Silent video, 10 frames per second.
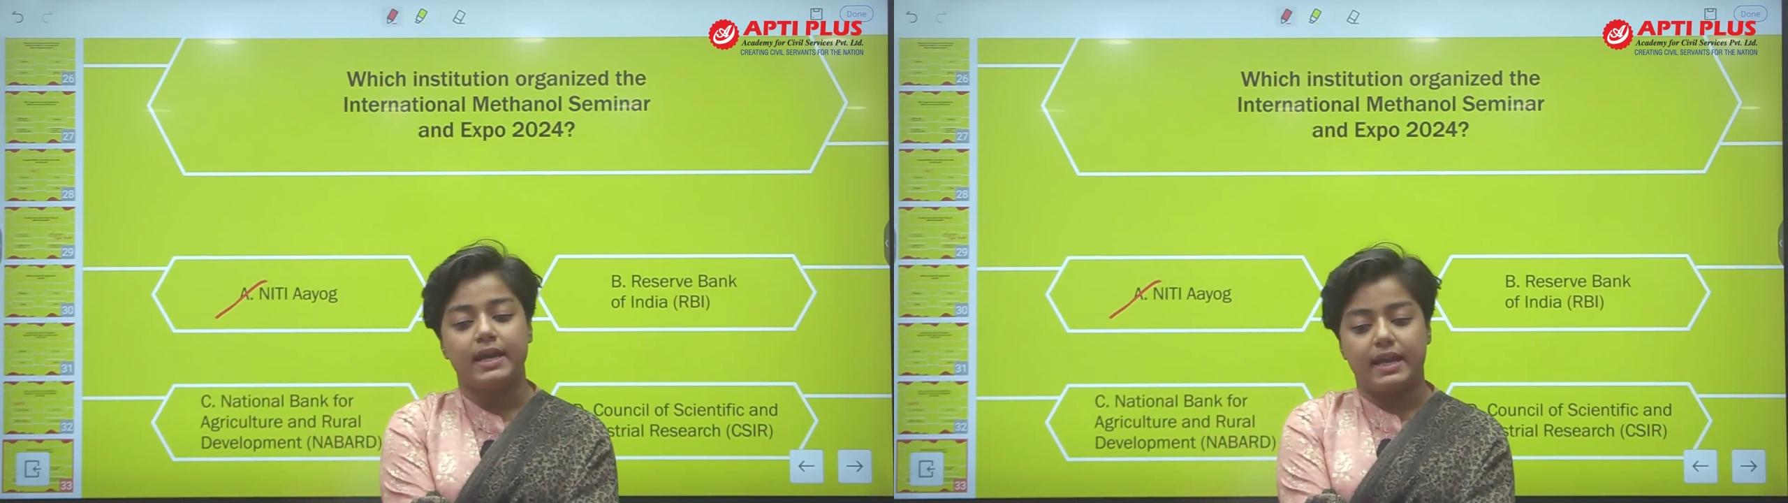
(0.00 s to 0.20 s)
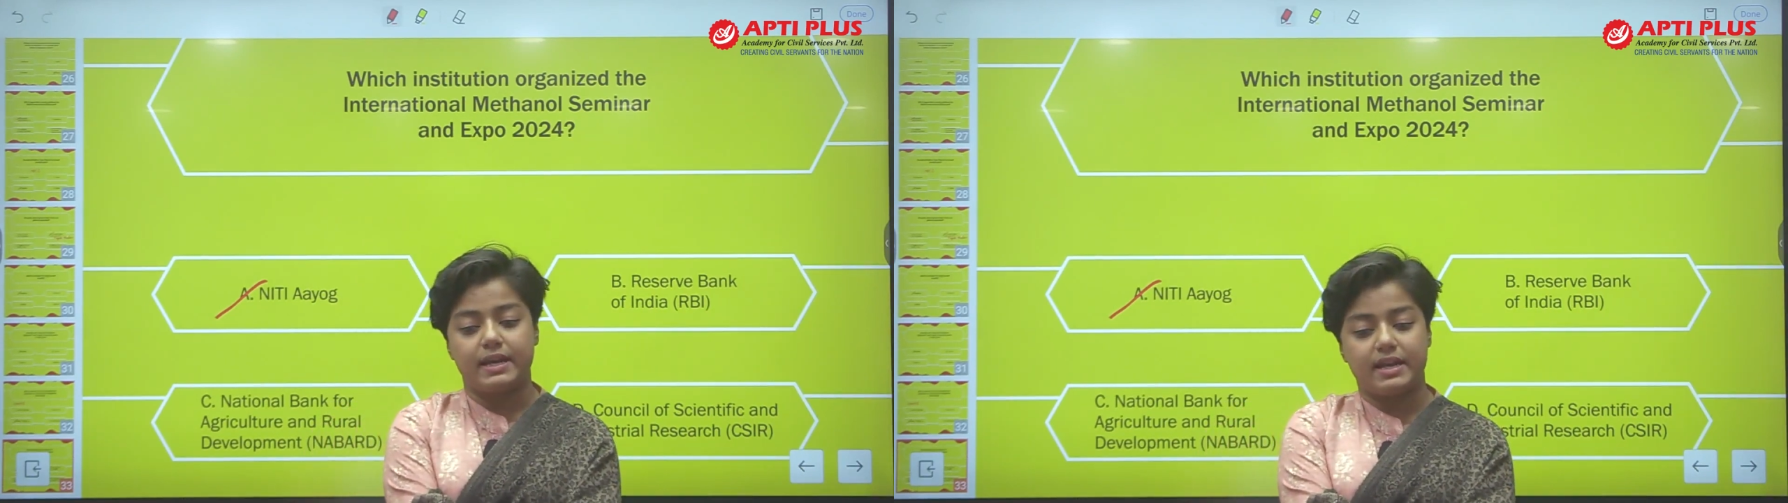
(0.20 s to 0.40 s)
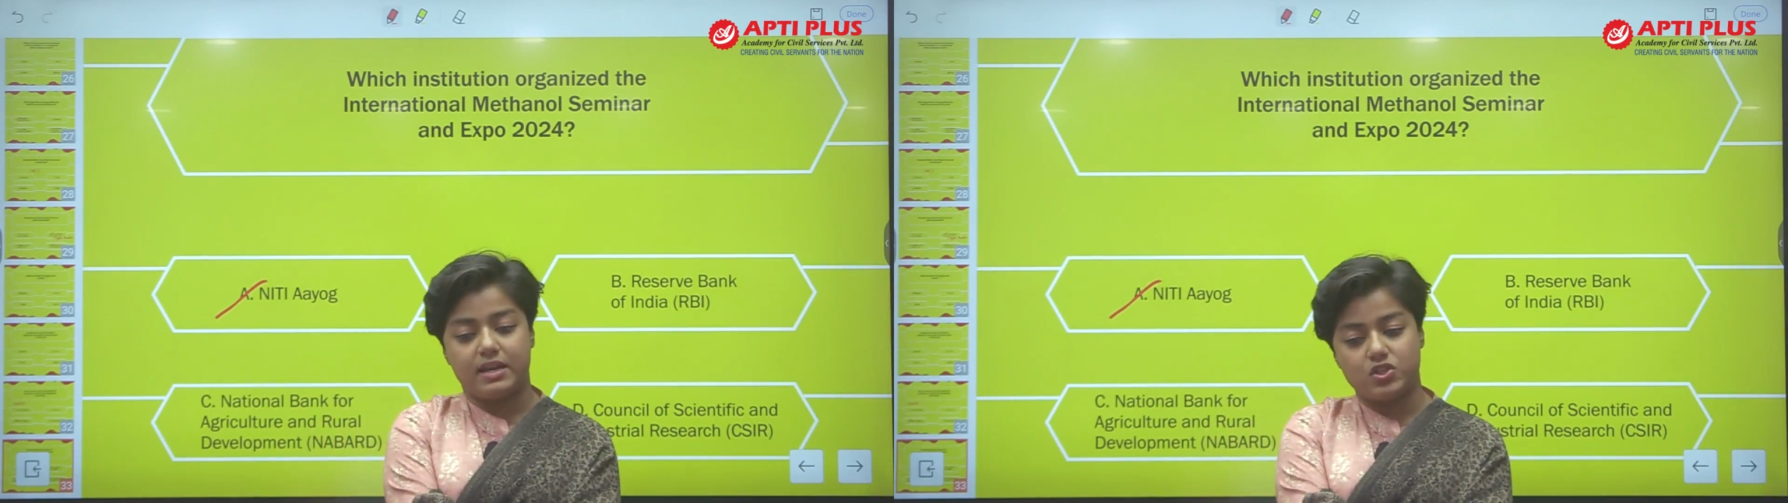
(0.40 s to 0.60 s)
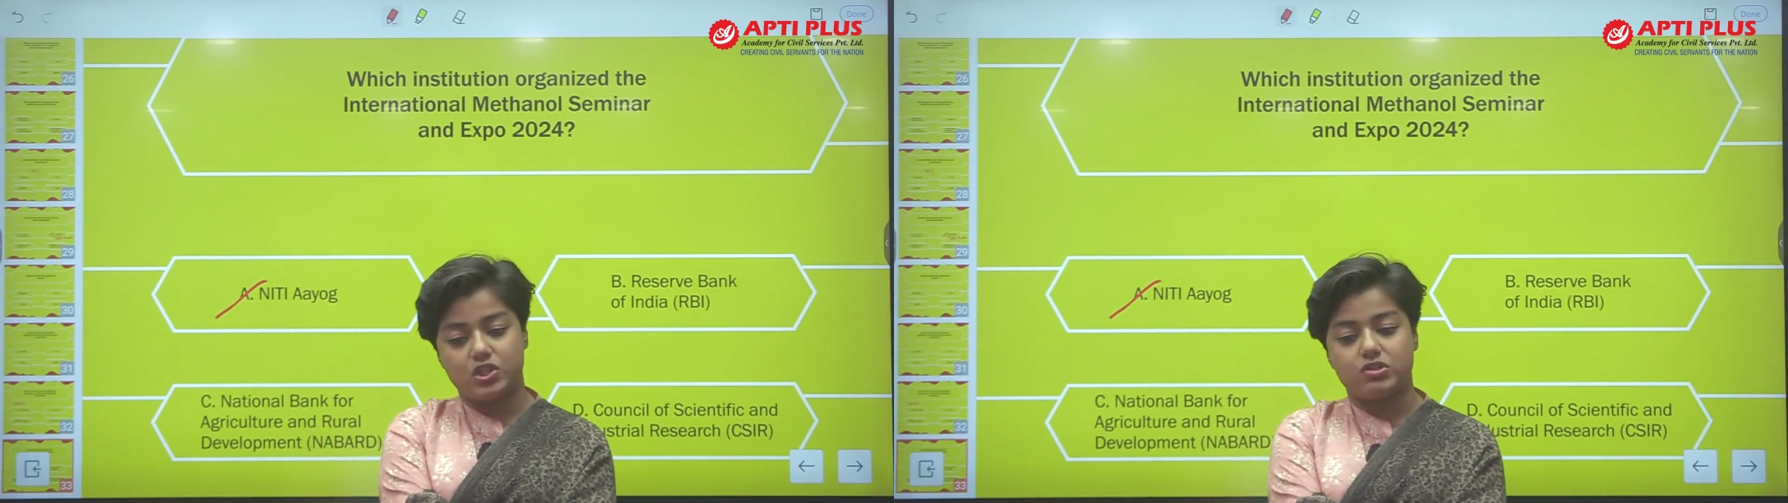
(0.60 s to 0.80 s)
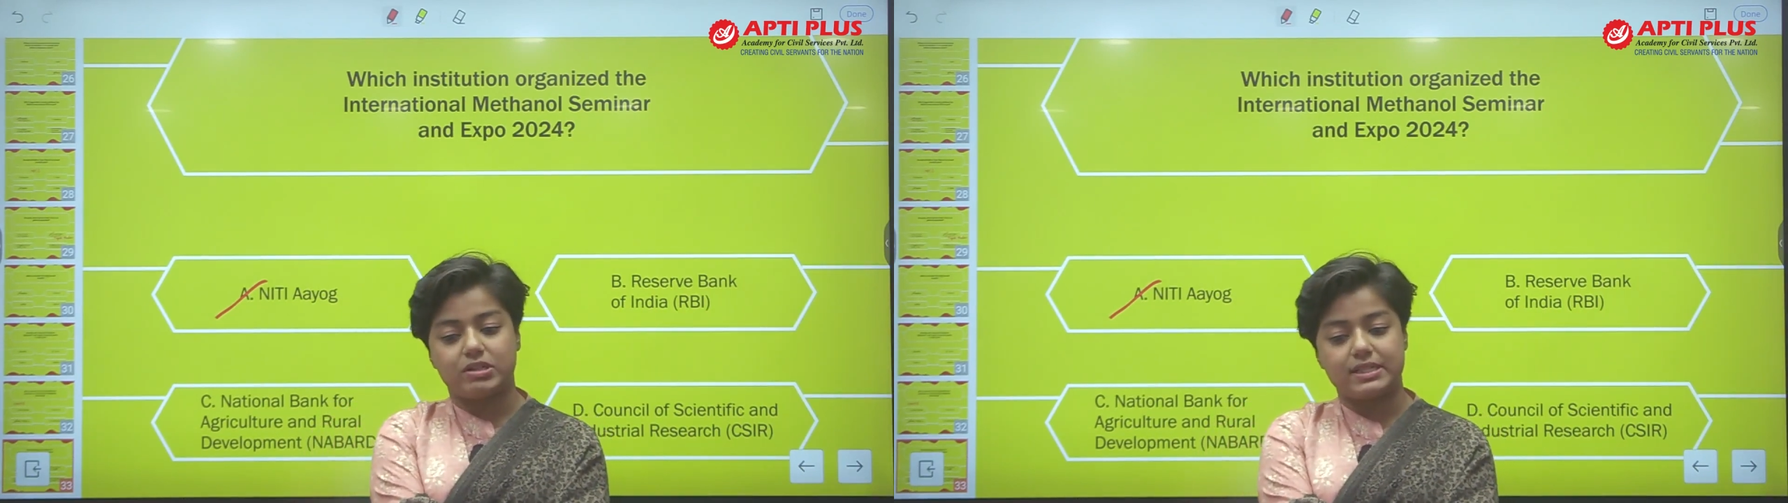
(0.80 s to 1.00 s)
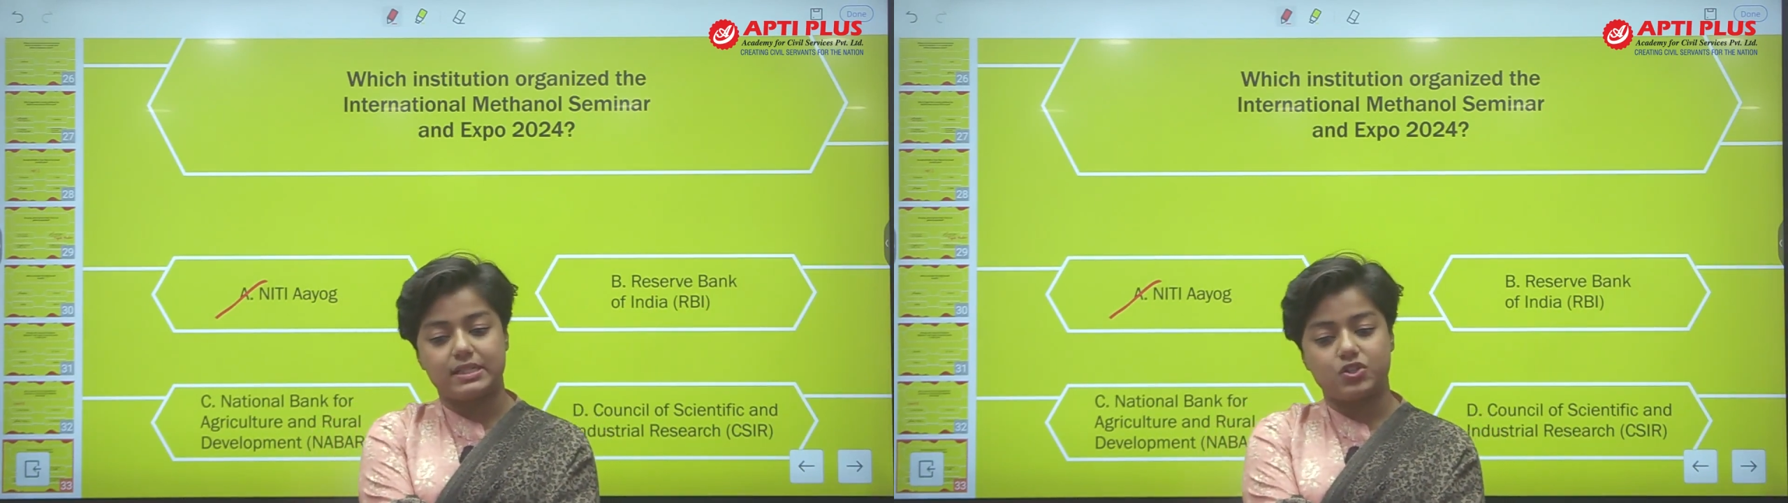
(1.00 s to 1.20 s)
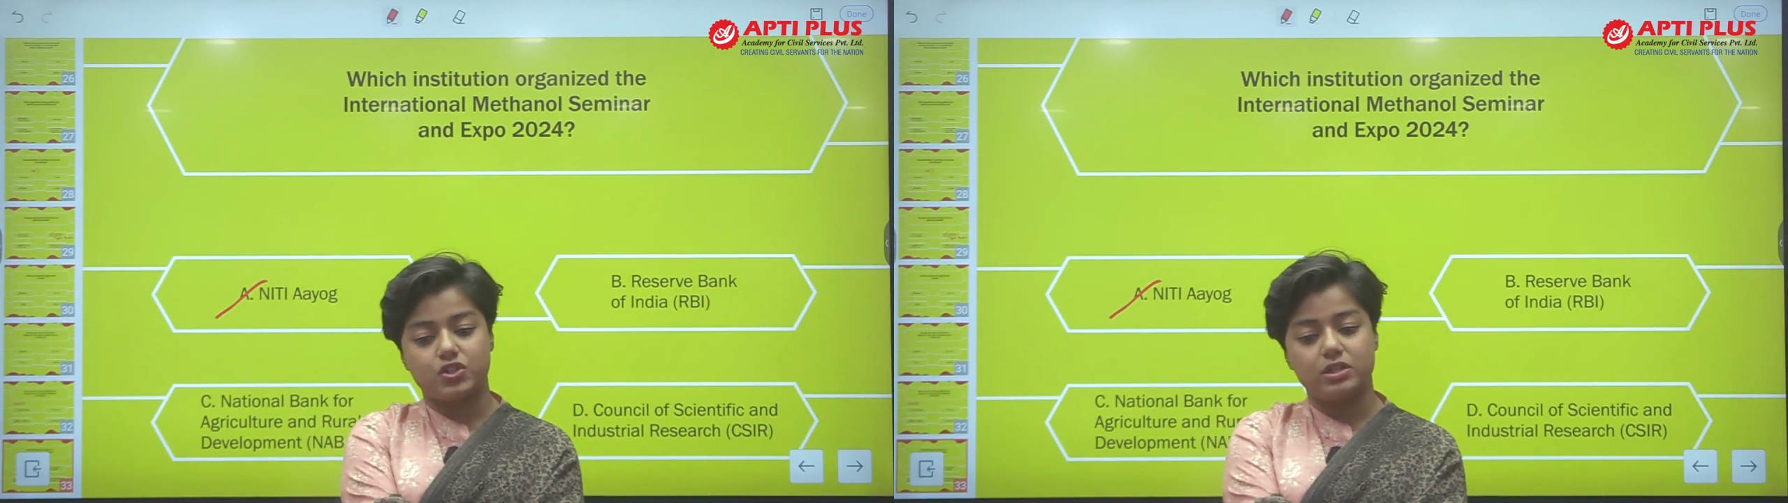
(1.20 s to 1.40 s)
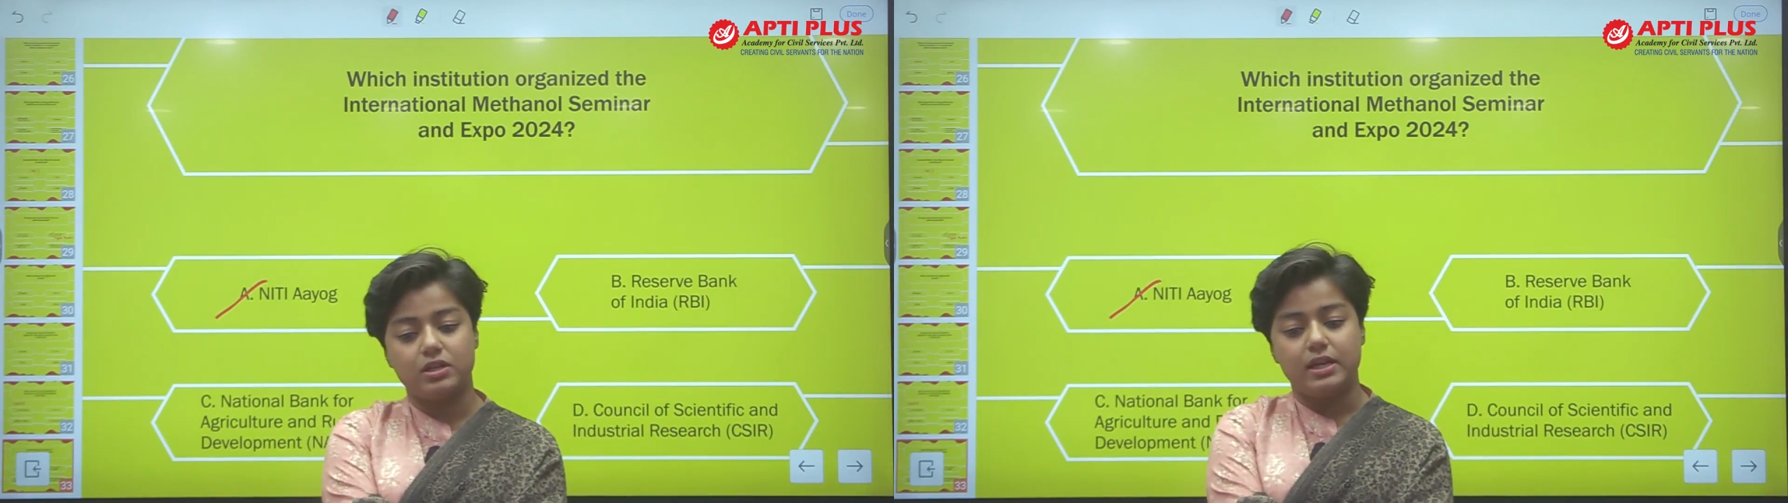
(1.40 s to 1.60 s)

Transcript: in energy transition,